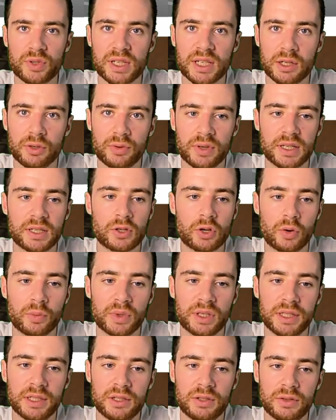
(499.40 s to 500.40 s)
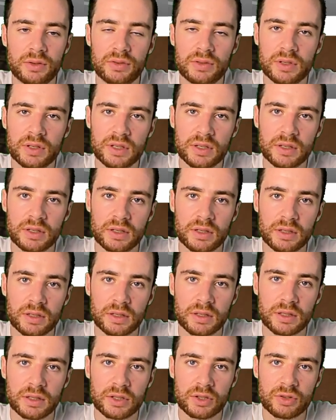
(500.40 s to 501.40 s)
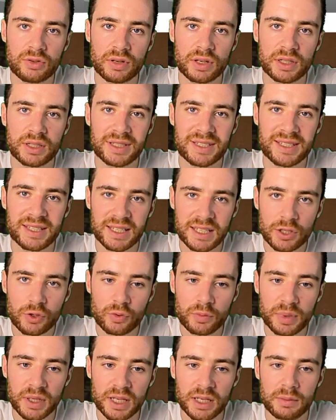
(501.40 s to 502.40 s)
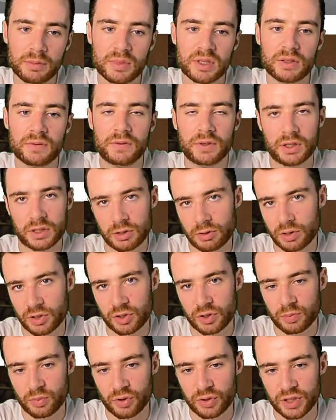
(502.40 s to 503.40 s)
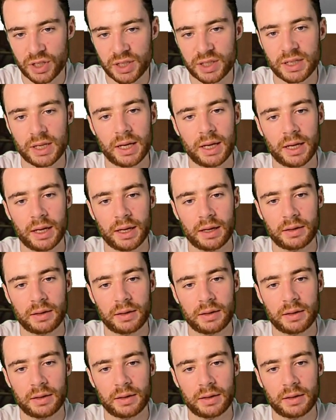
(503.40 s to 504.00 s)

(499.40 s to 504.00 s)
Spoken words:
roll steel is commonly used to construct steel beams for construction projects.